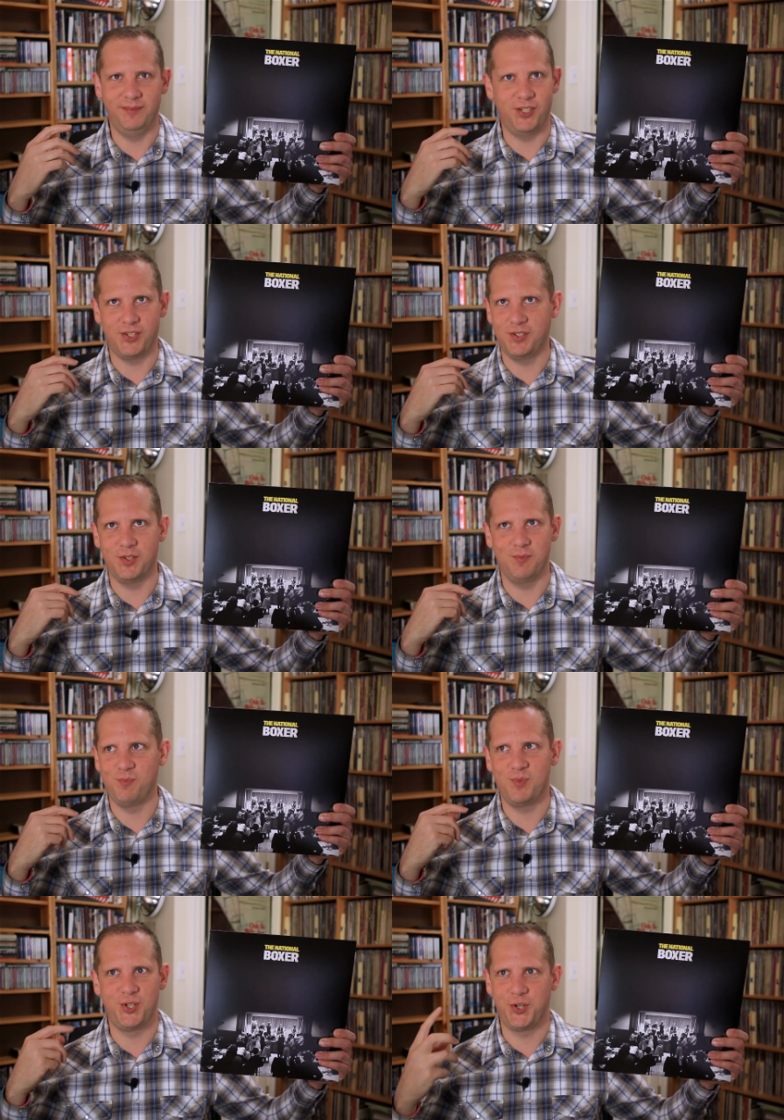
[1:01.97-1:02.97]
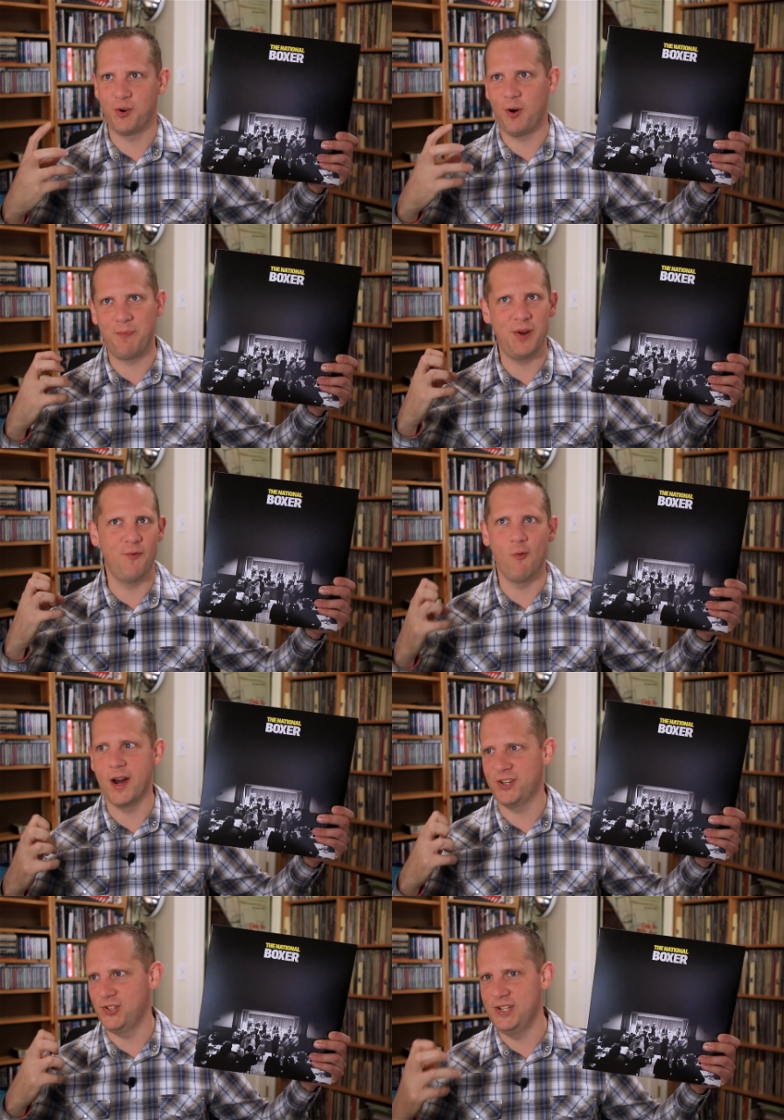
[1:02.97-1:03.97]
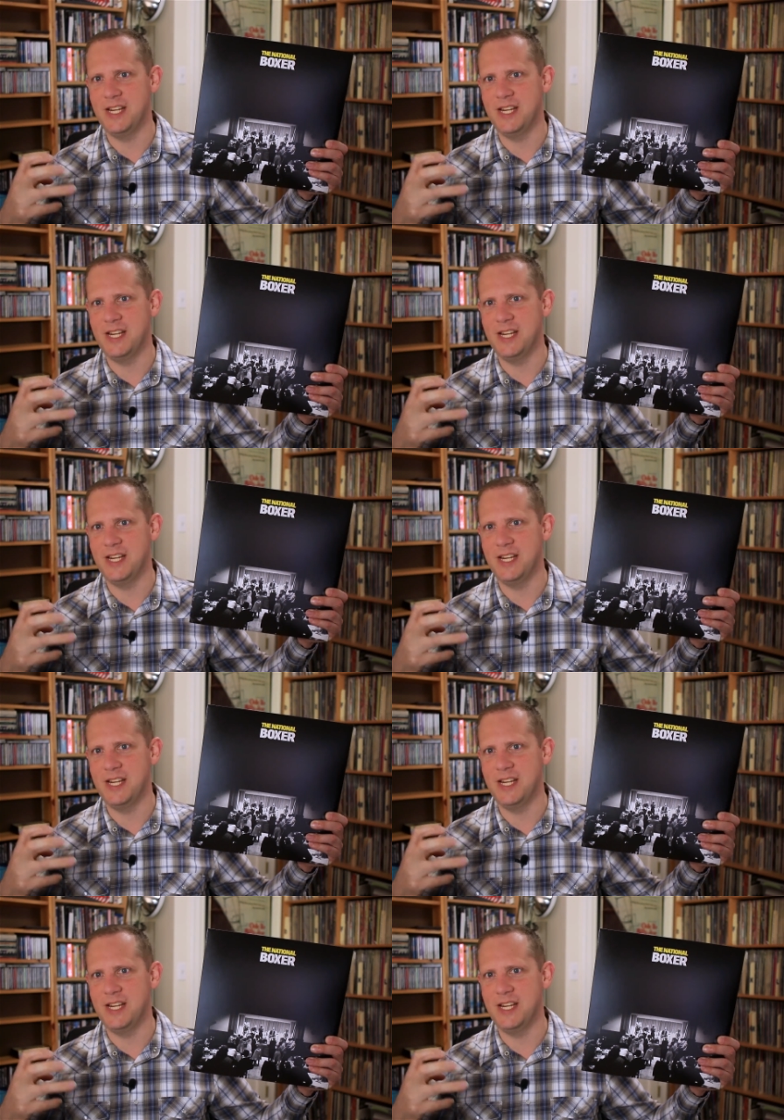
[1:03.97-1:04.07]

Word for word: just syrupy, rich,